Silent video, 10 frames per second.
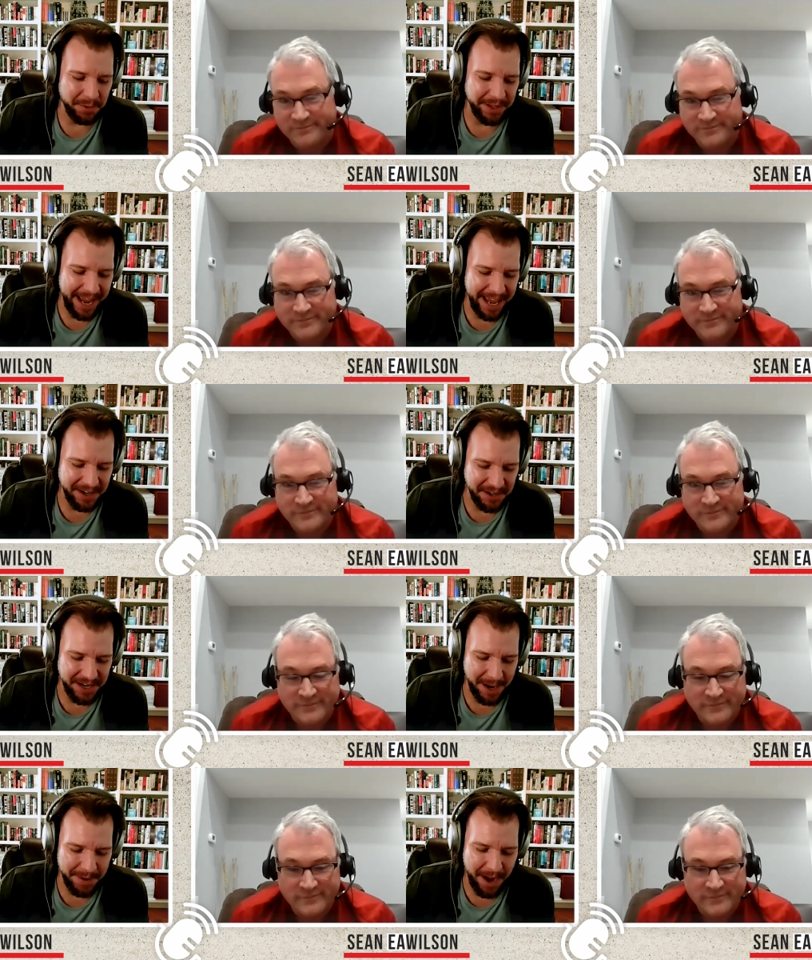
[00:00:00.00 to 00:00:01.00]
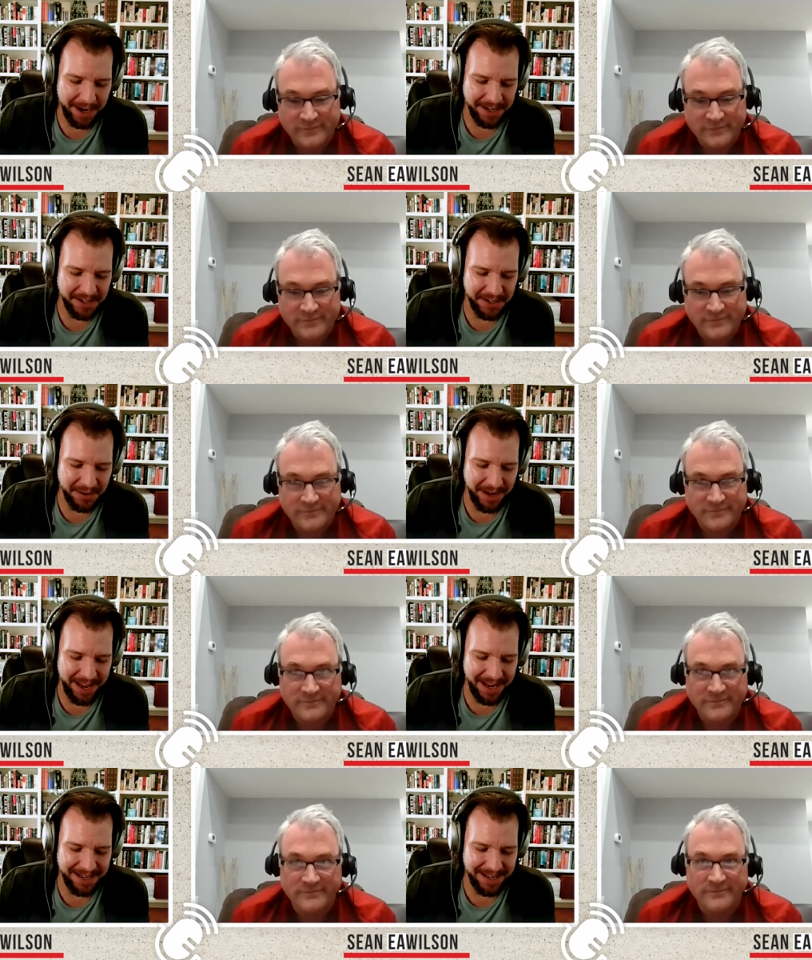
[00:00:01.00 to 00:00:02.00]
Speaker 1: I really had a good time talking to you.
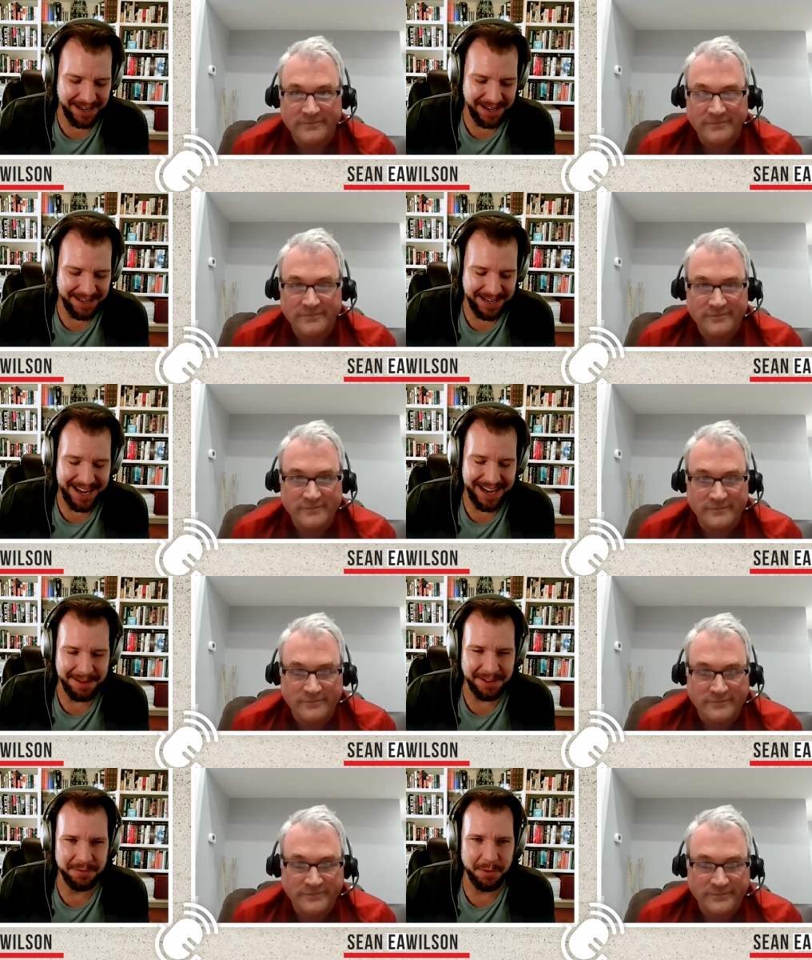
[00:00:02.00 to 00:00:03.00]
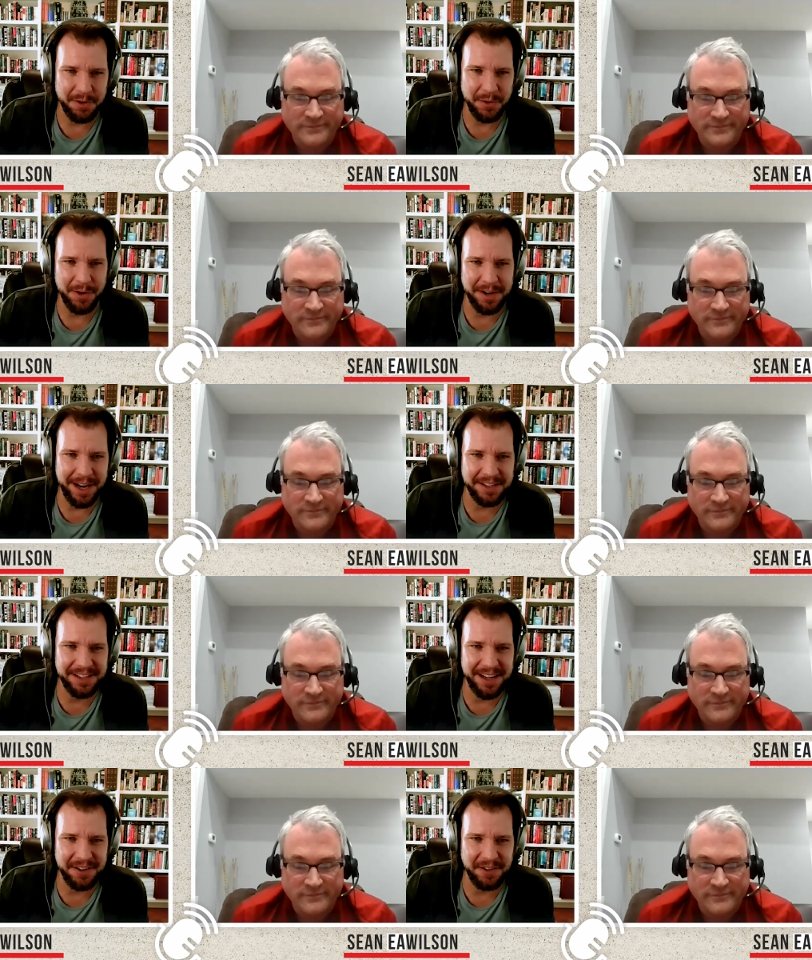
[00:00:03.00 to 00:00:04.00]
And uh, yeah, I look forward to our next
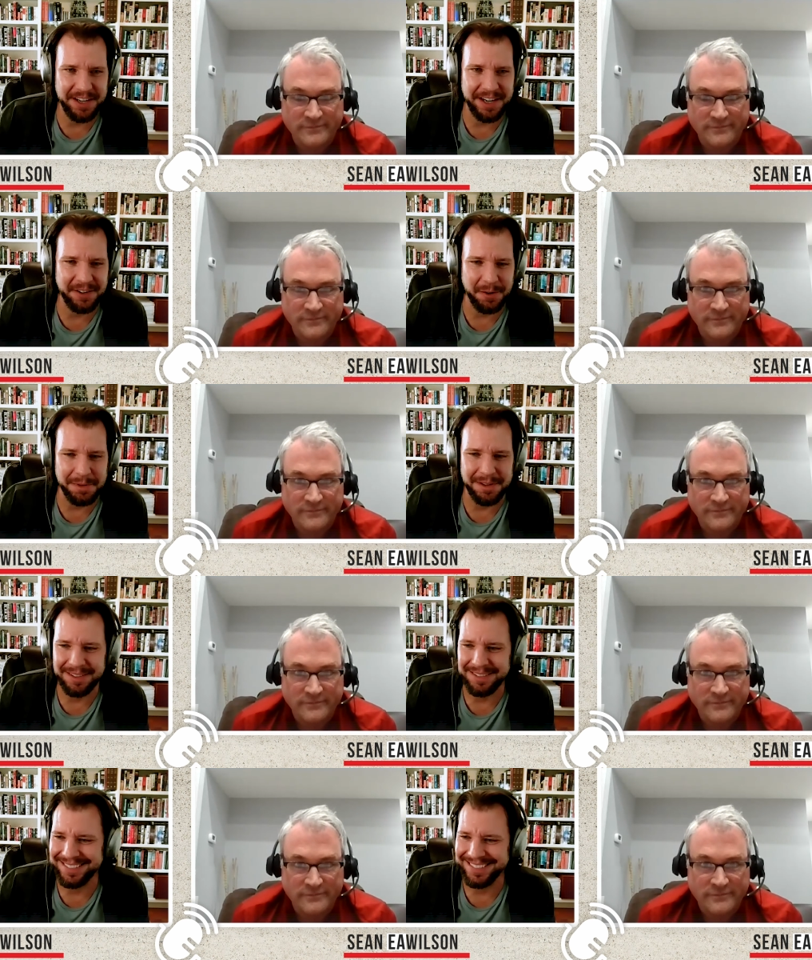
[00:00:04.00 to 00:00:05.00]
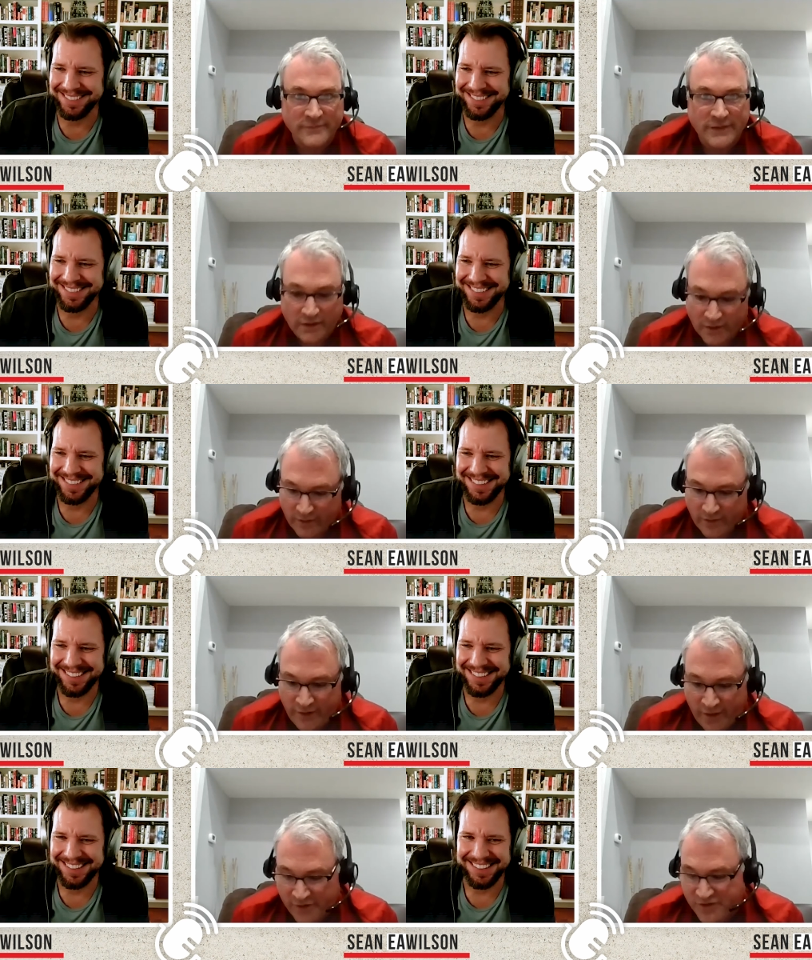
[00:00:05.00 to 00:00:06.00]
uh, critique group.
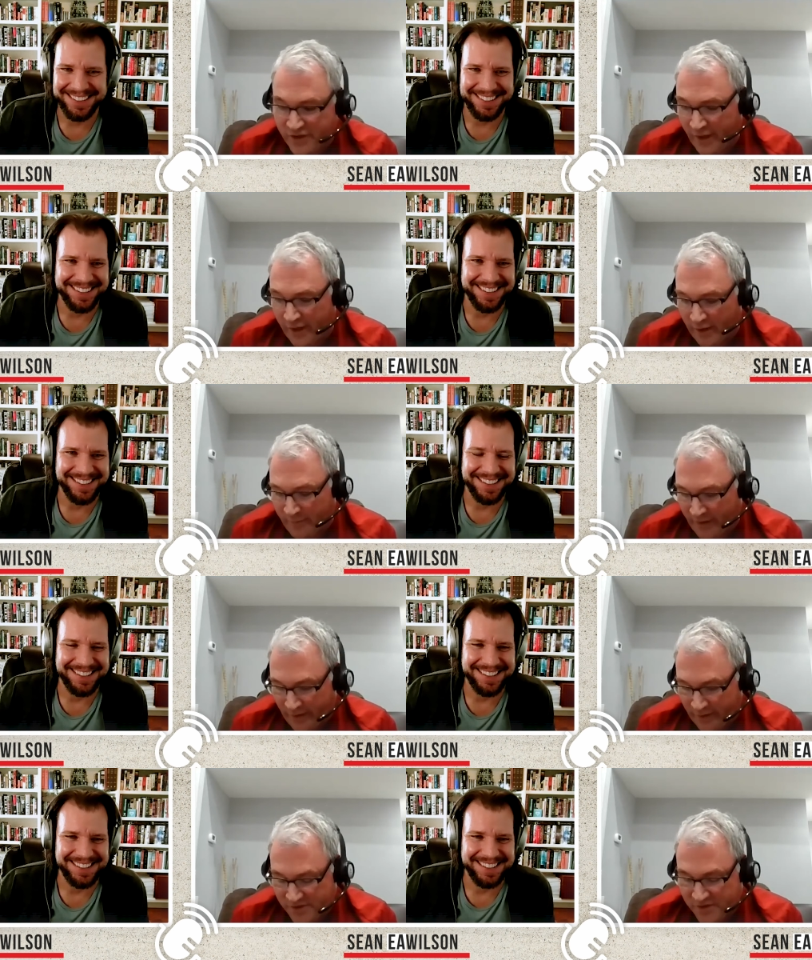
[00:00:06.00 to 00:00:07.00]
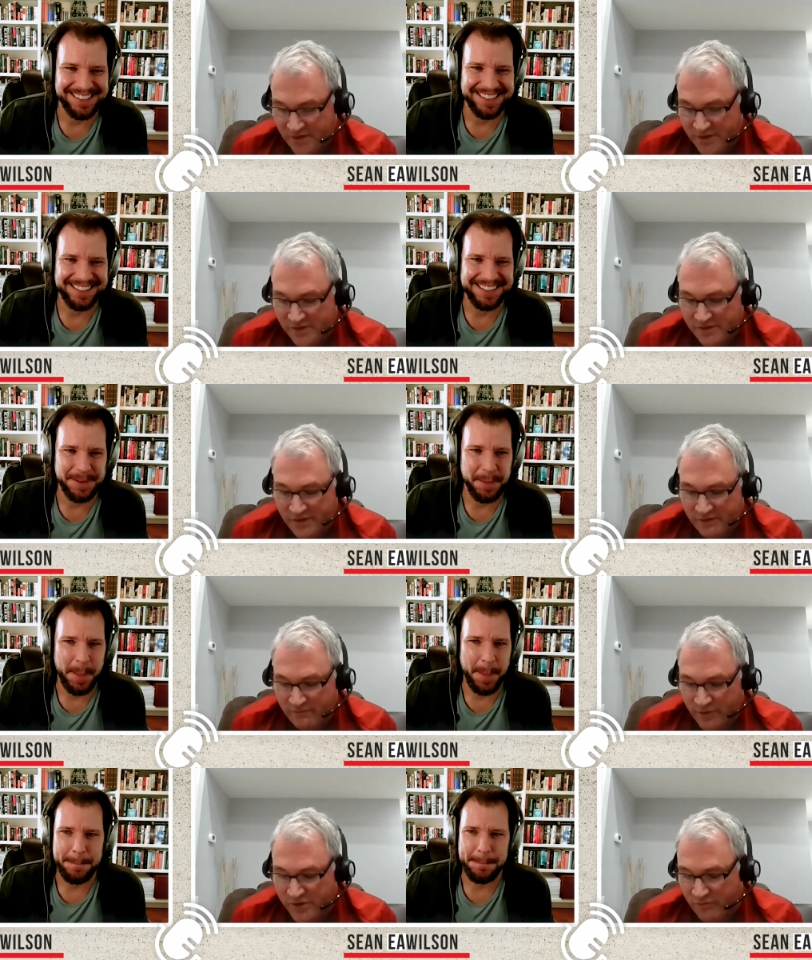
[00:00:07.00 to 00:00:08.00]
Speaker 2: Thanks. Yeah, I mean, it's it's it
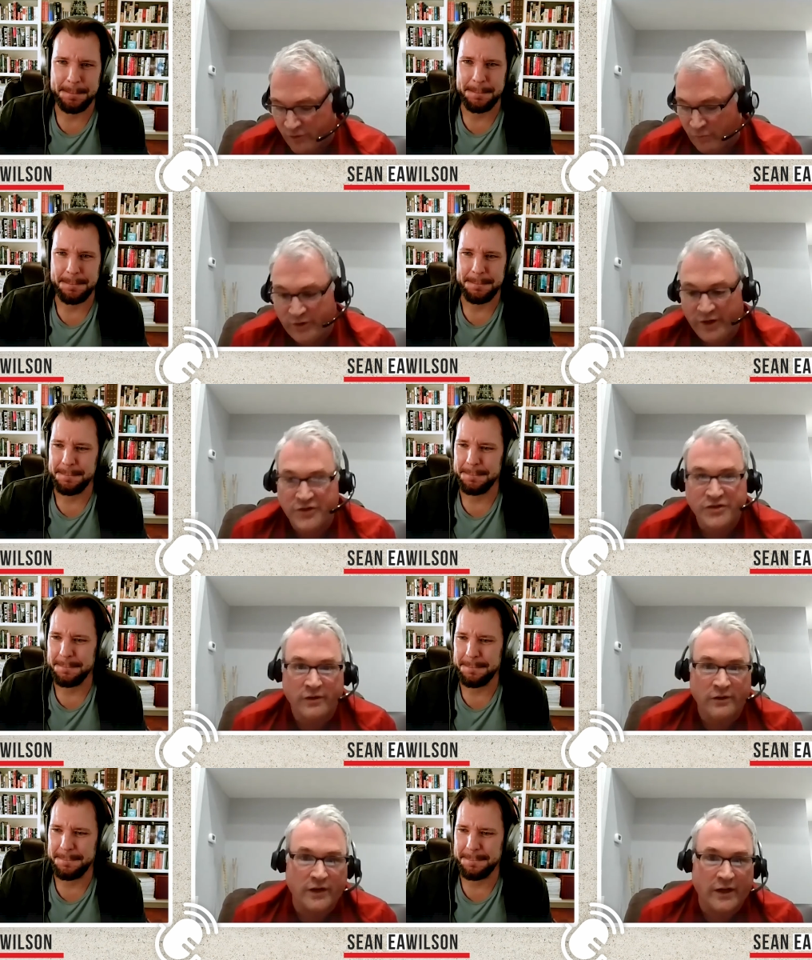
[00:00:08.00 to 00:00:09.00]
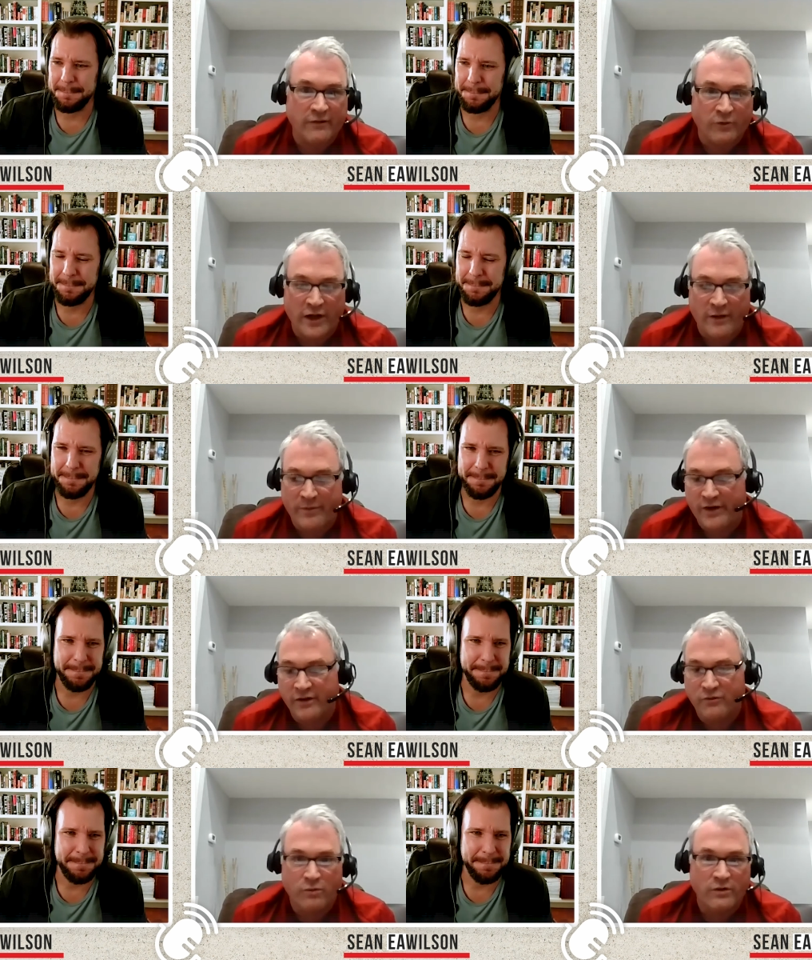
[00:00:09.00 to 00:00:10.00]
was a real pleasure. I, while I've
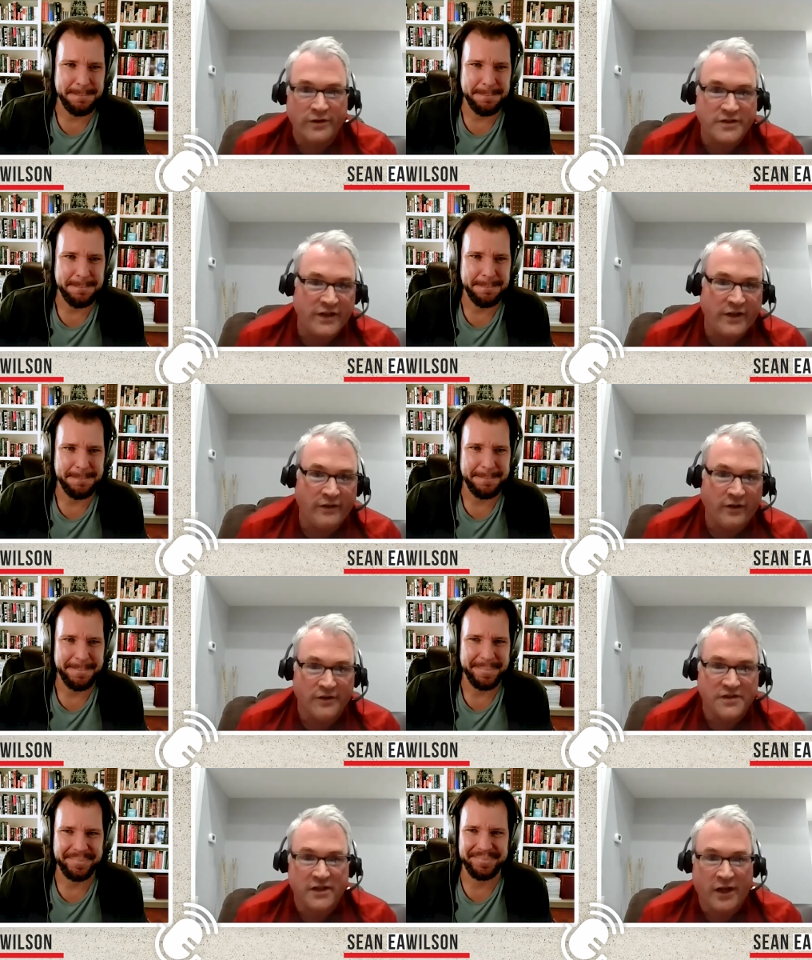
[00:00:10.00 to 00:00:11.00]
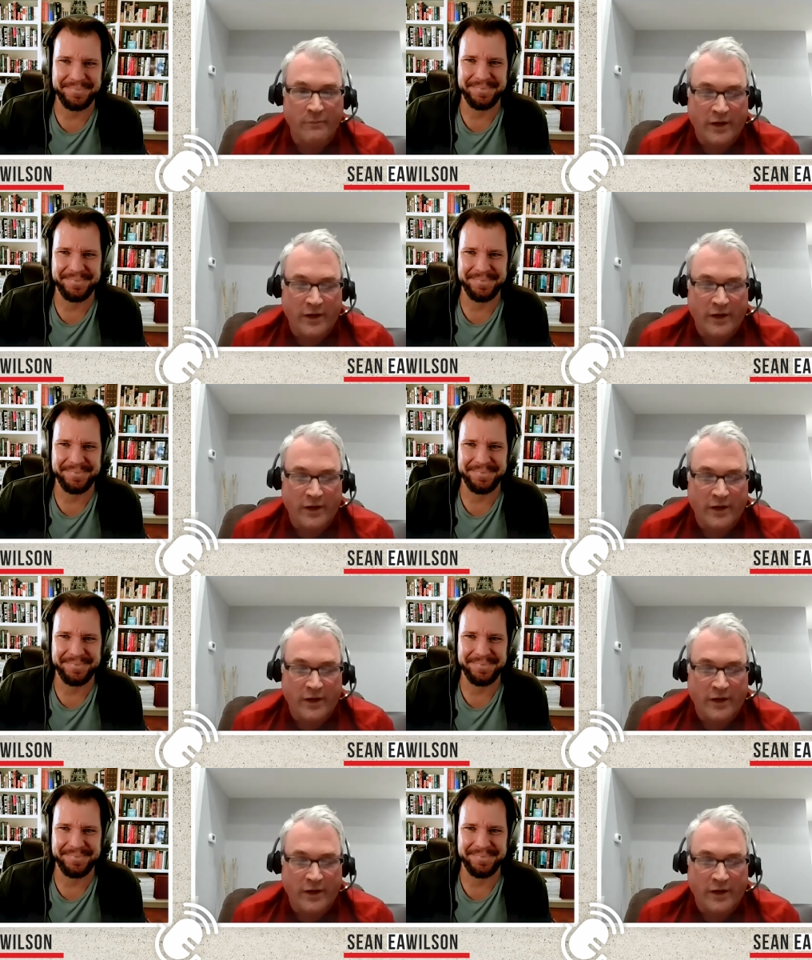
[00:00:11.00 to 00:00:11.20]
been in quarantine all this